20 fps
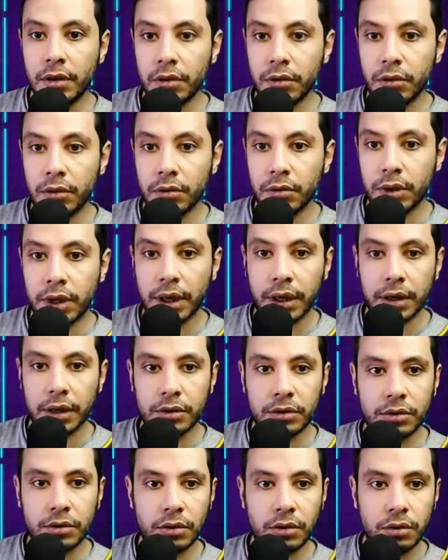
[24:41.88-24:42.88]

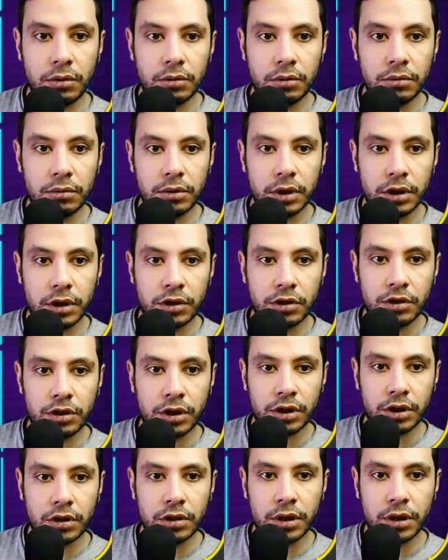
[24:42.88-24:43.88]
Okay, so let's
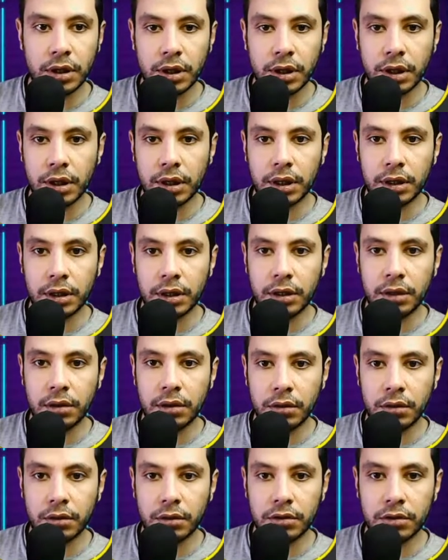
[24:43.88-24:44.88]
just click
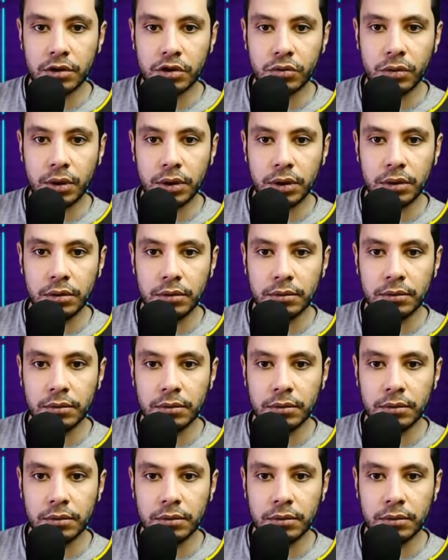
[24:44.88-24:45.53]
on this one.